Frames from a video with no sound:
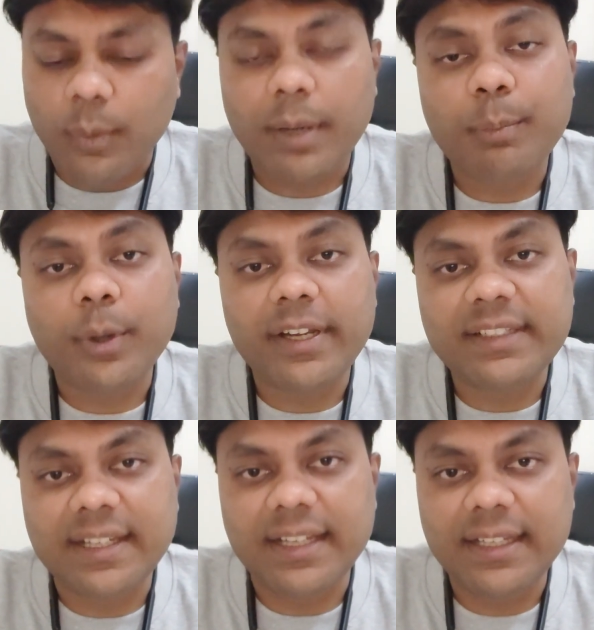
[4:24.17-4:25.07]

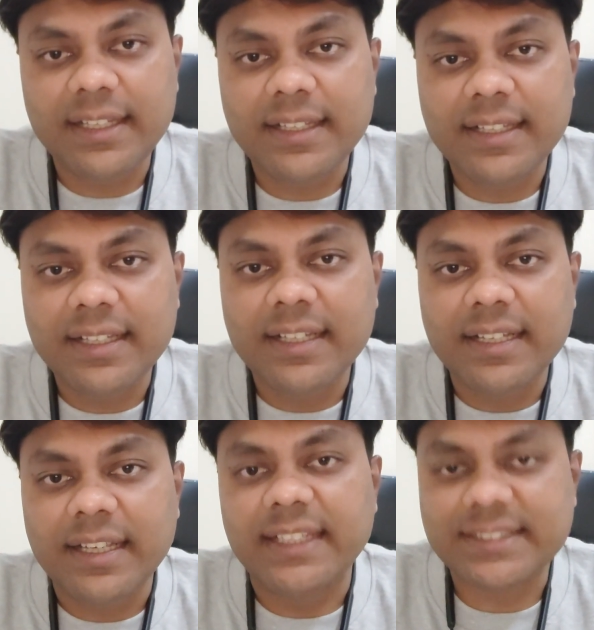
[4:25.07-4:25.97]
1.3
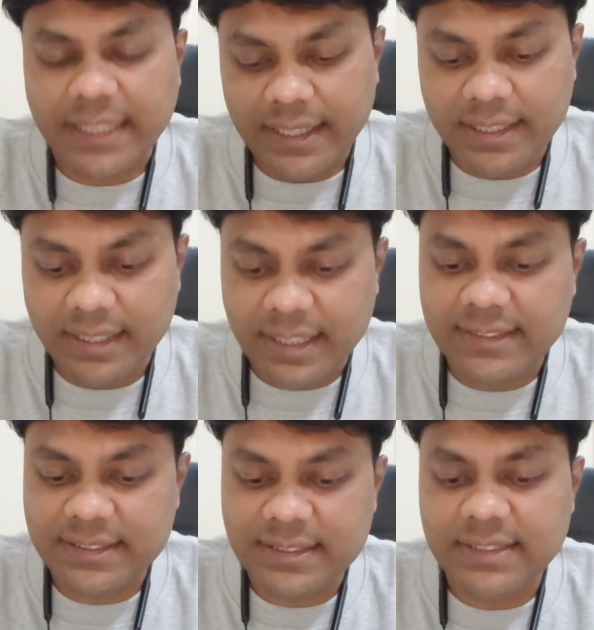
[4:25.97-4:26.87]
is titled
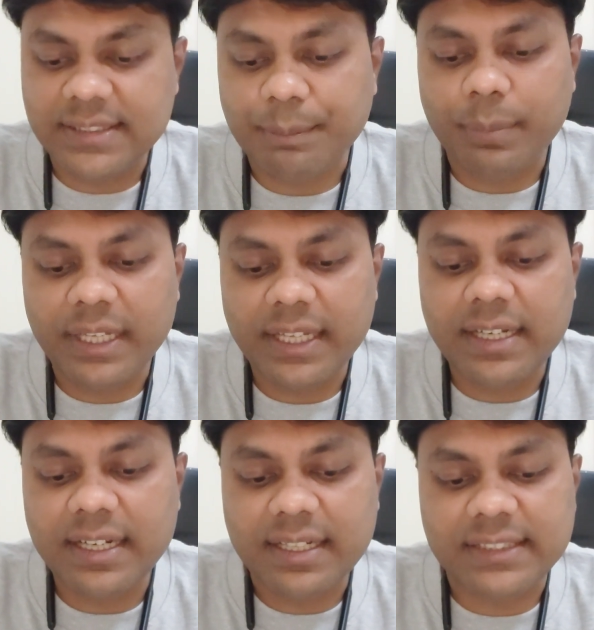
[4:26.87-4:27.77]
as supplier
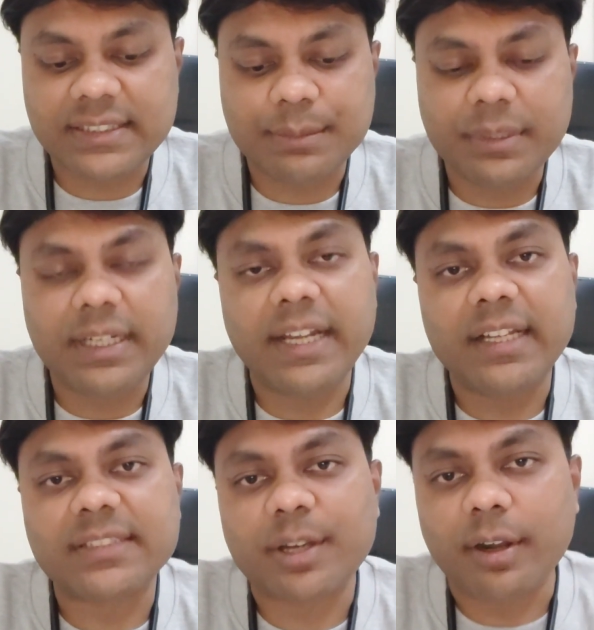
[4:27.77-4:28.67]
and customer,
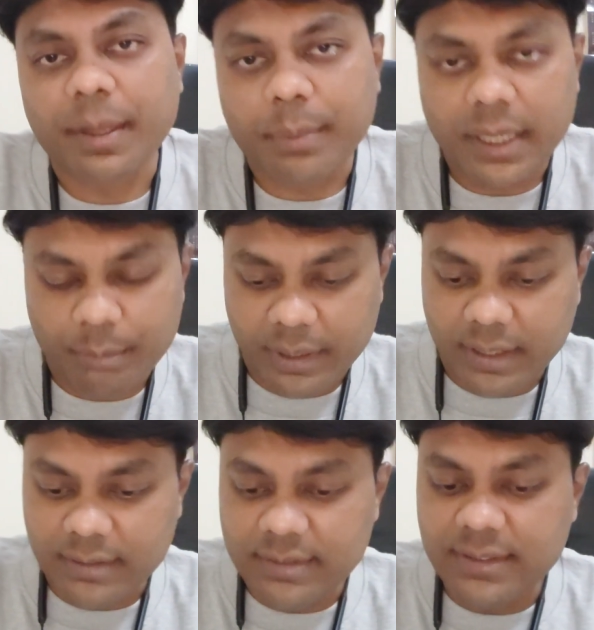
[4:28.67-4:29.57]
industry or
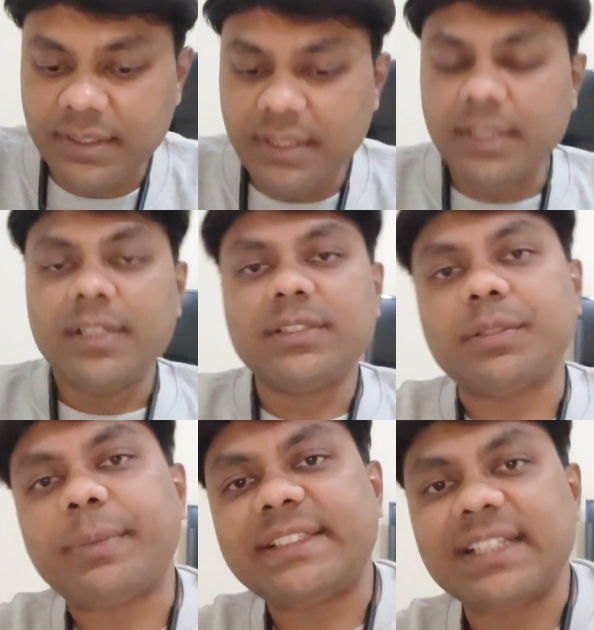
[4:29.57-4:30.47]
department.
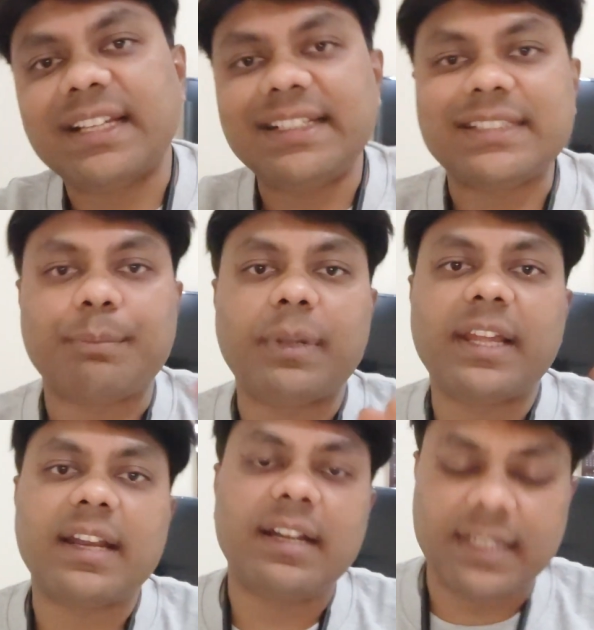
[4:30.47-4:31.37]
So basically,
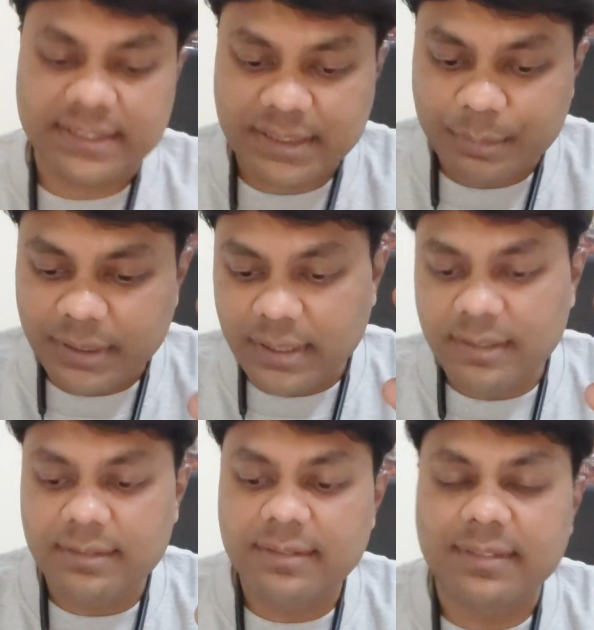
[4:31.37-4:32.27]
supplier and customer
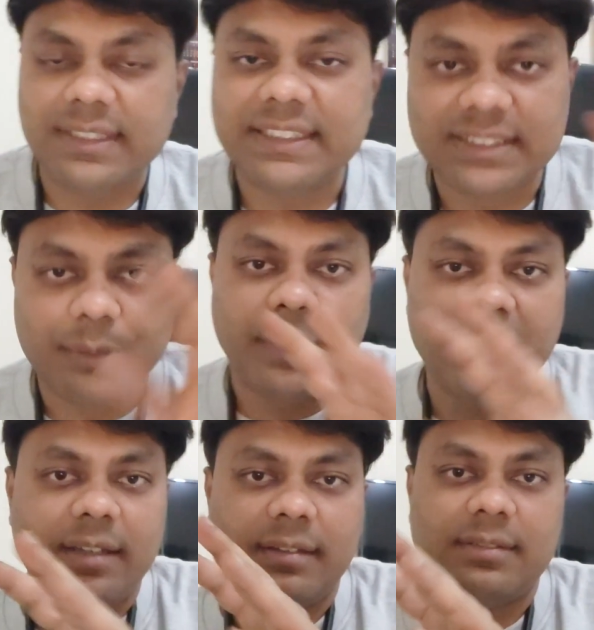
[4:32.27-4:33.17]
is the
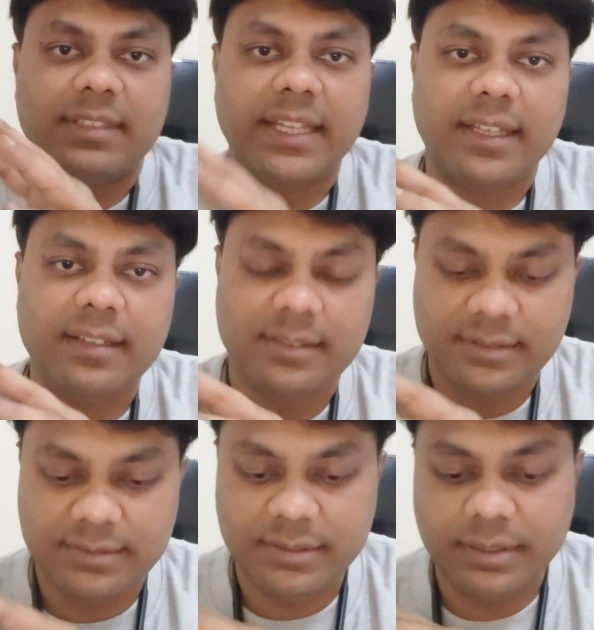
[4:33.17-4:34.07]
main thing.
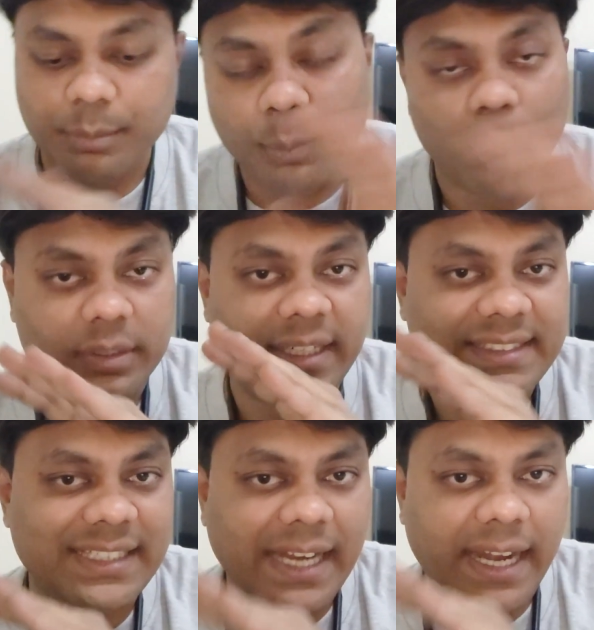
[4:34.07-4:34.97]
Both,
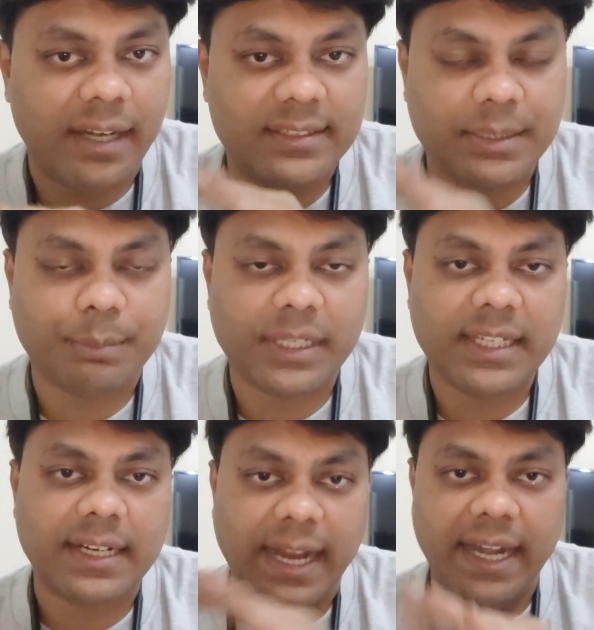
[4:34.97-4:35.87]
it's an and,
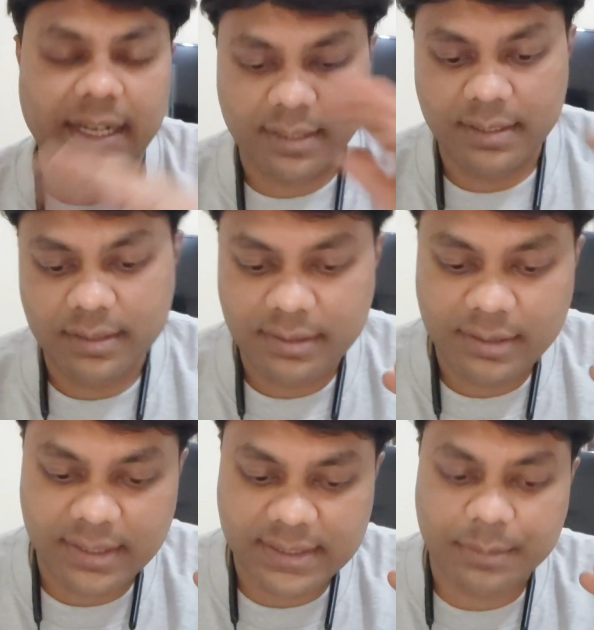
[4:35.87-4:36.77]
supplier and
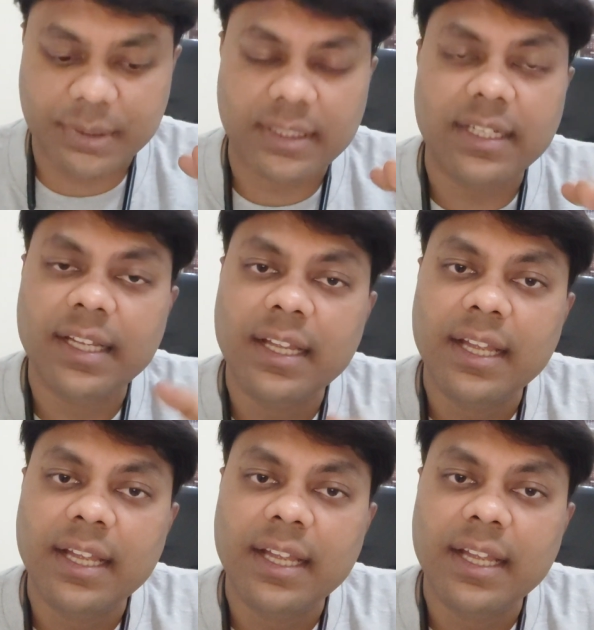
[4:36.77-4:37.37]
customer.